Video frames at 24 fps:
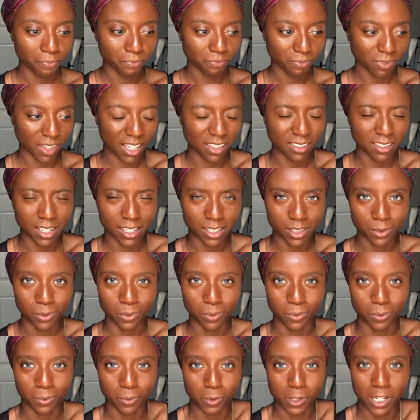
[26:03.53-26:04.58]
And that's
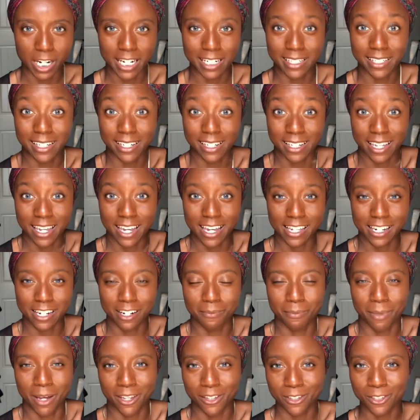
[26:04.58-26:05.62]
what I dedicated
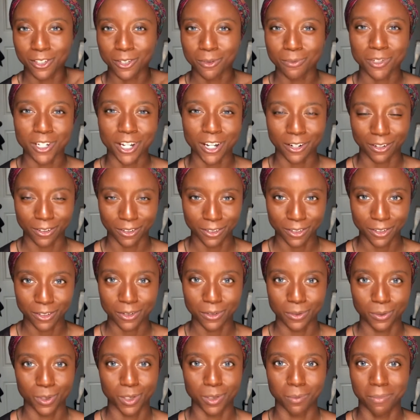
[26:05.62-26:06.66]
my YouTube channel to,
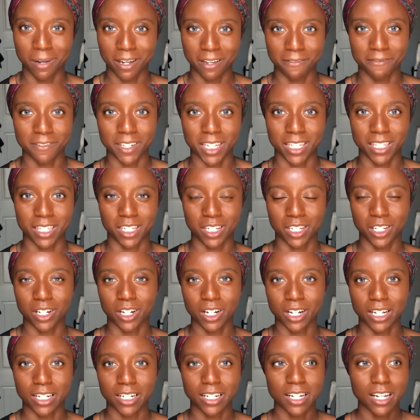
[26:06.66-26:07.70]
is my faith in
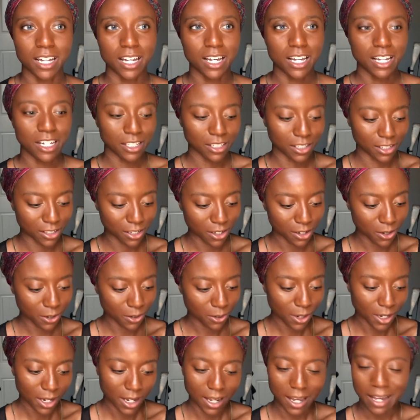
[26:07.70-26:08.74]
God. So
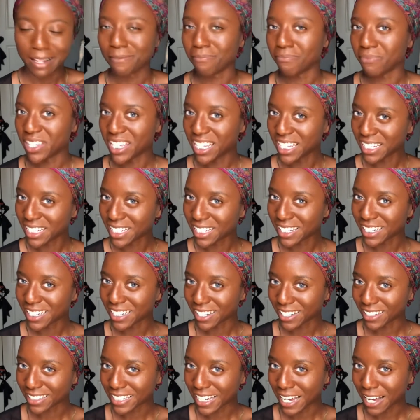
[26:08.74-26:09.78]
this
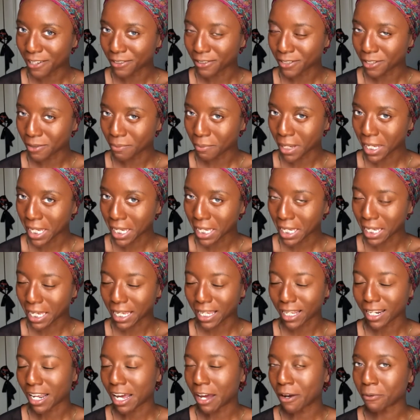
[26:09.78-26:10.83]
stuck out to me,
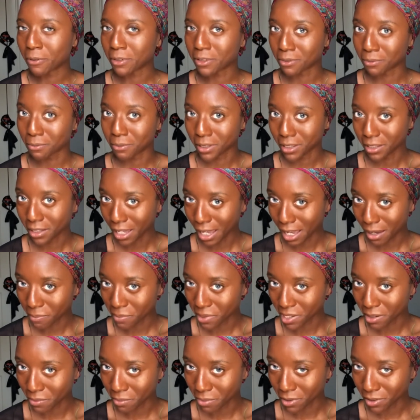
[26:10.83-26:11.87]
and I was really happy
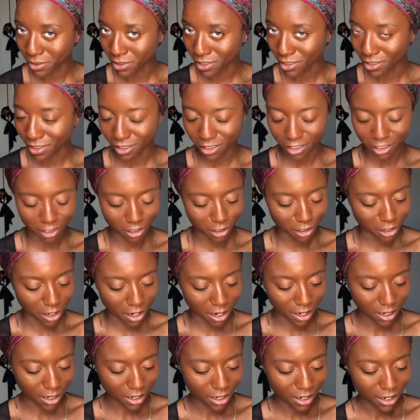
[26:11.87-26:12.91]
to purchase this
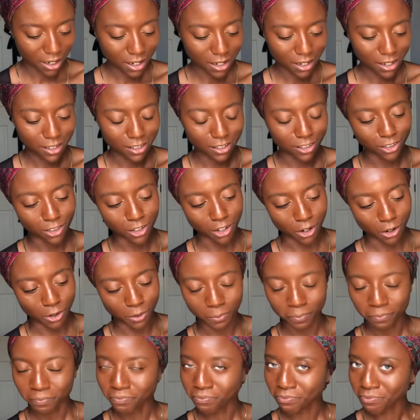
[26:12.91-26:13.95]
shade. So
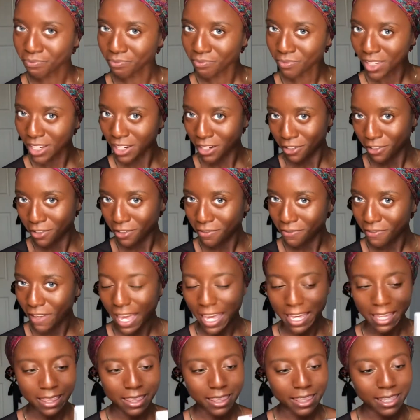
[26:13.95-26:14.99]
here's Faith.